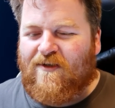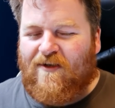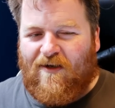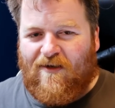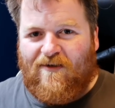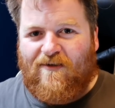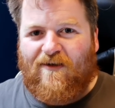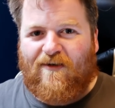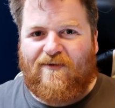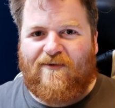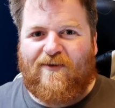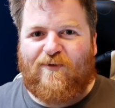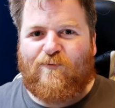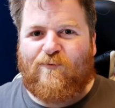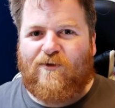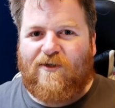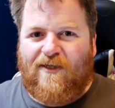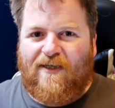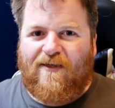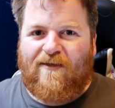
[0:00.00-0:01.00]
I called the
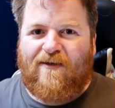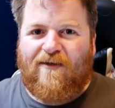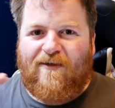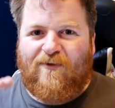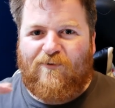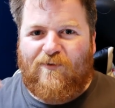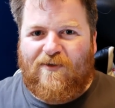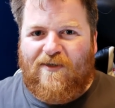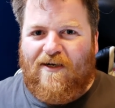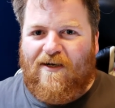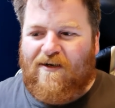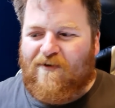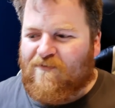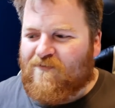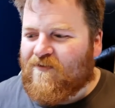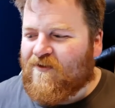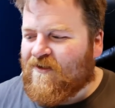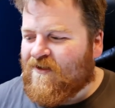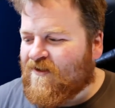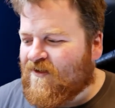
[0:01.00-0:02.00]
number again, it was
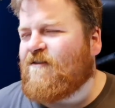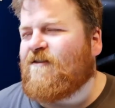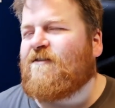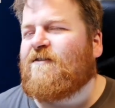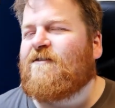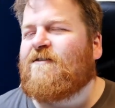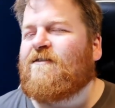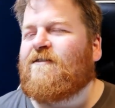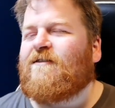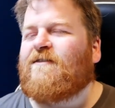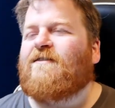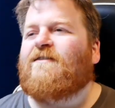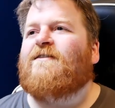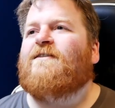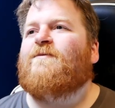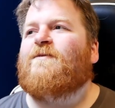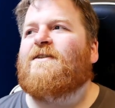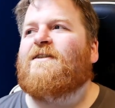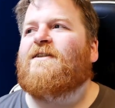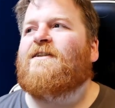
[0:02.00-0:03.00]
off. I was like, oh
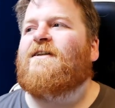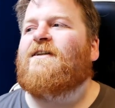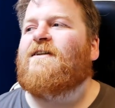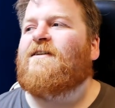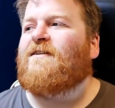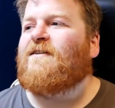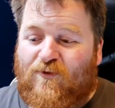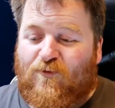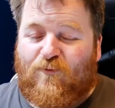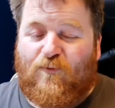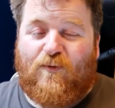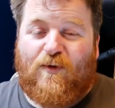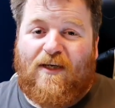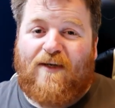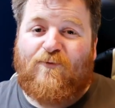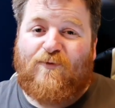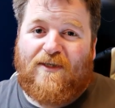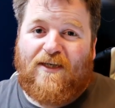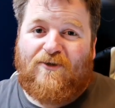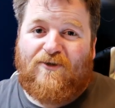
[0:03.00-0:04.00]
my god. So when I
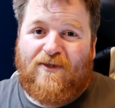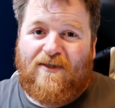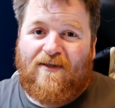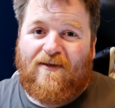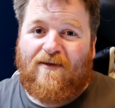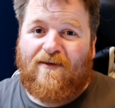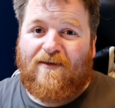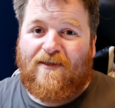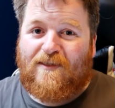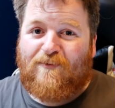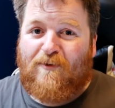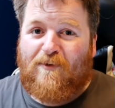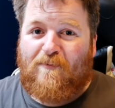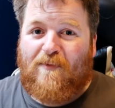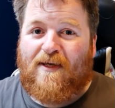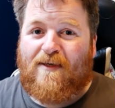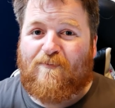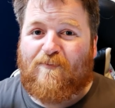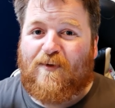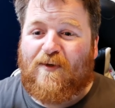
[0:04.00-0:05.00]
was actually talking to my
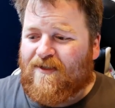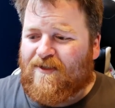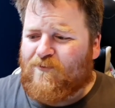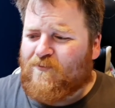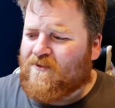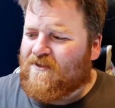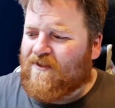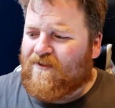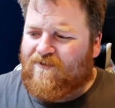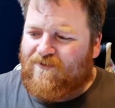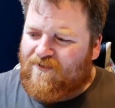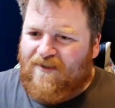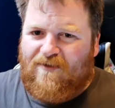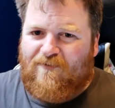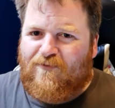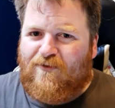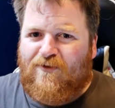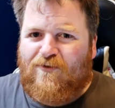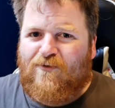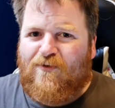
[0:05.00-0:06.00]
mom, I was telling her, I
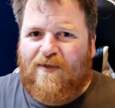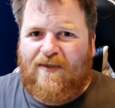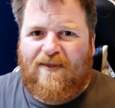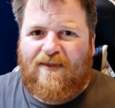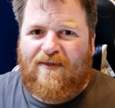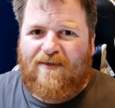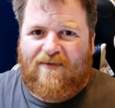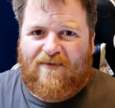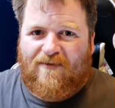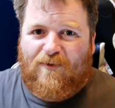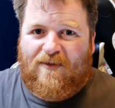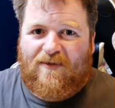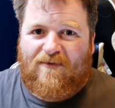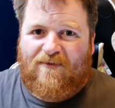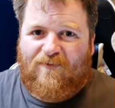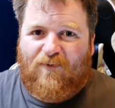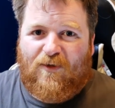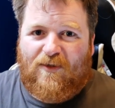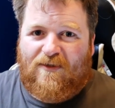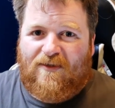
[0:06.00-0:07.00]
have no idea what
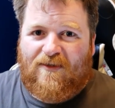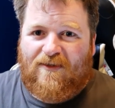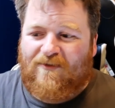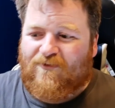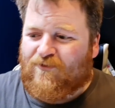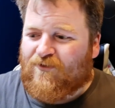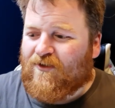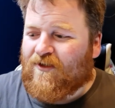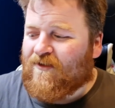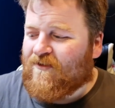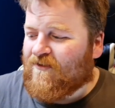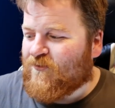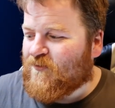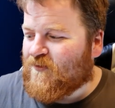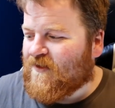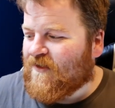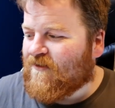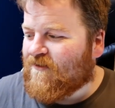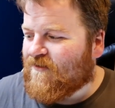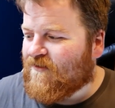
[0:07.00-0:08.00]
the hell is going on, who
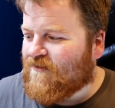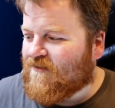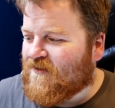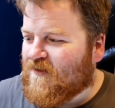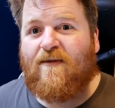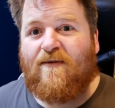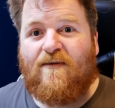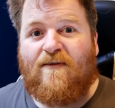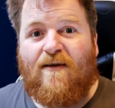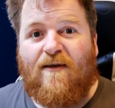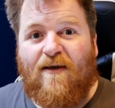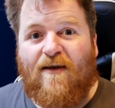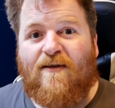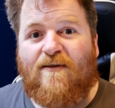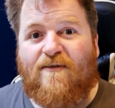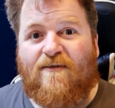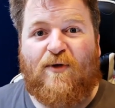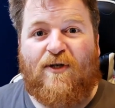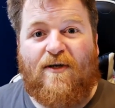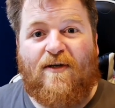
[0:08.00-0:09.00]
sent this. And the thing
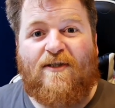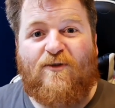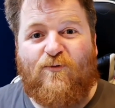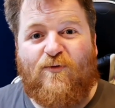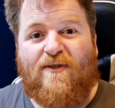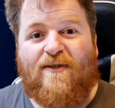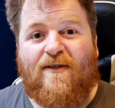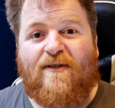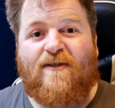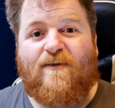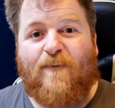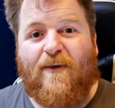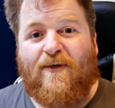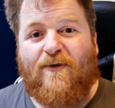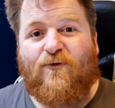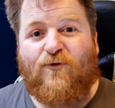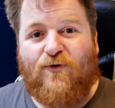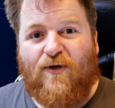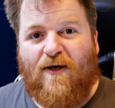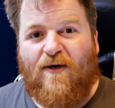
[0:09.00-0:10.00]
is, because it was sent to my
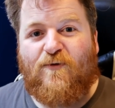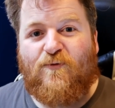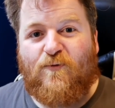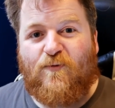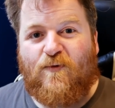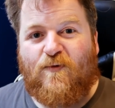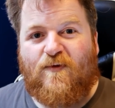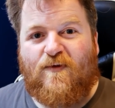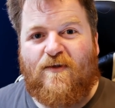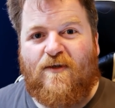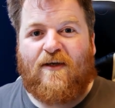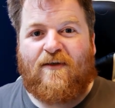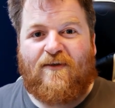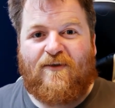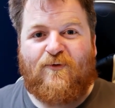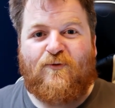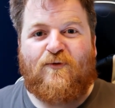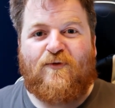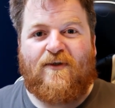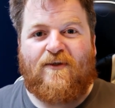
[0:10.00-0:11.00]
own house, I
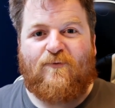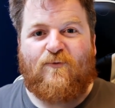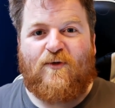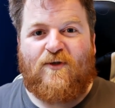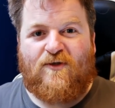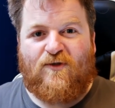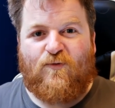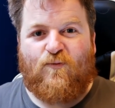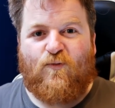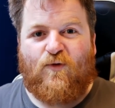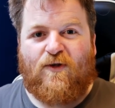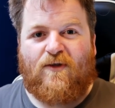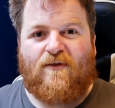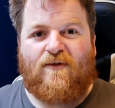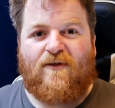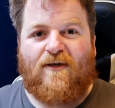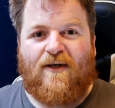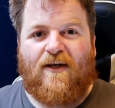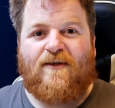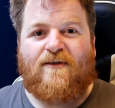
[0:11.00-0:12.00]
knew that it was someone
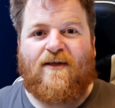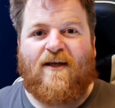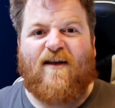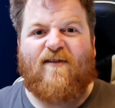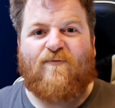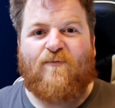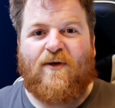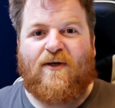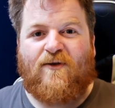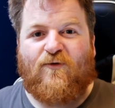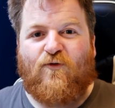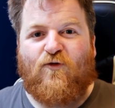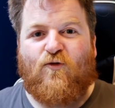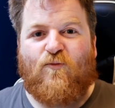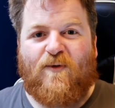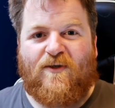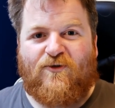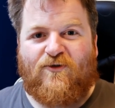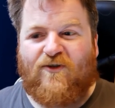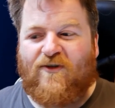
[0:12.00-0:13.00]
that had to have my
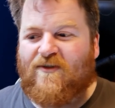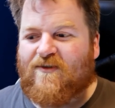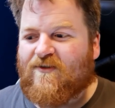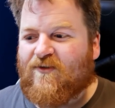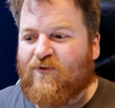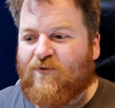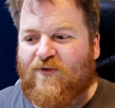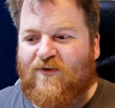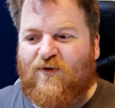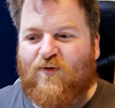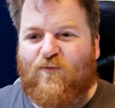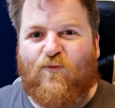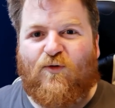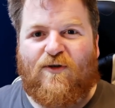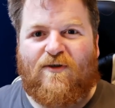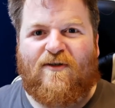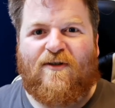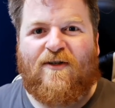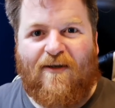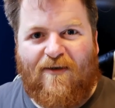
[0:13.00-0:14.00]
home address, or
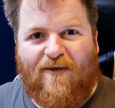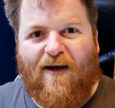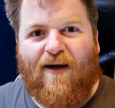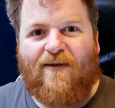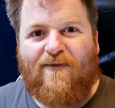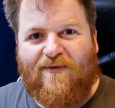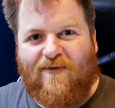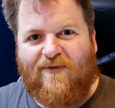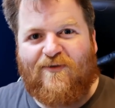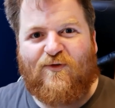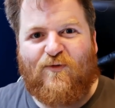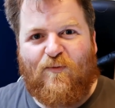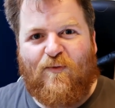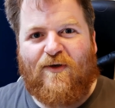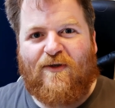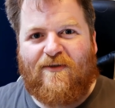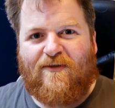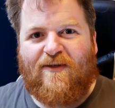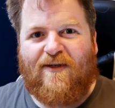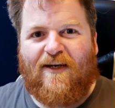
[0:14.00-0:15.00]
someone that got to
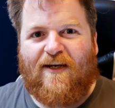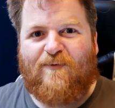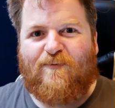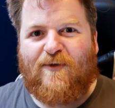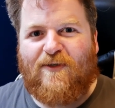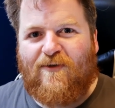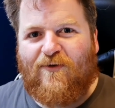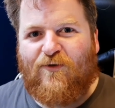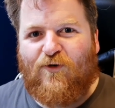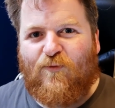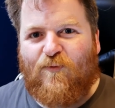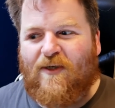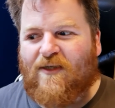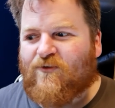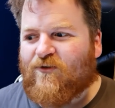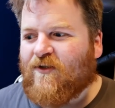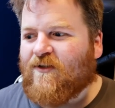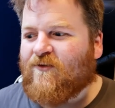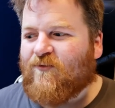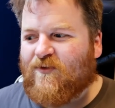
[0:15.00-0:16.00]
someone that had my home
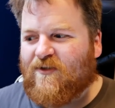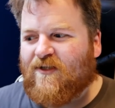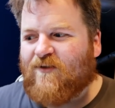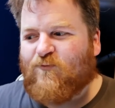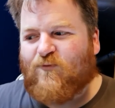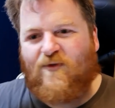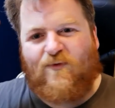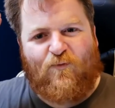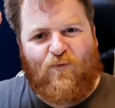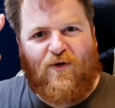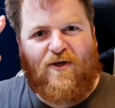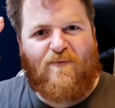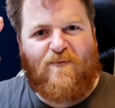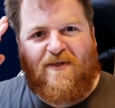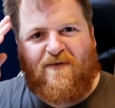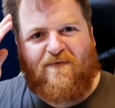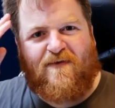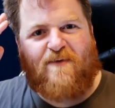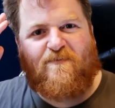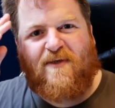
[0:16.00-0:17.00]
address. It was like, was one of my
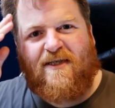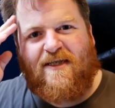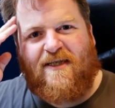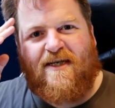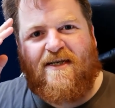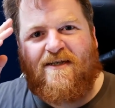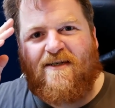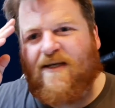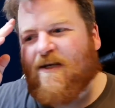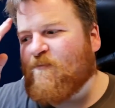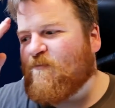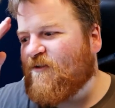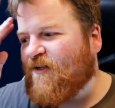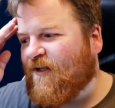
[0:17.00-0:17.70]
family kidnapped?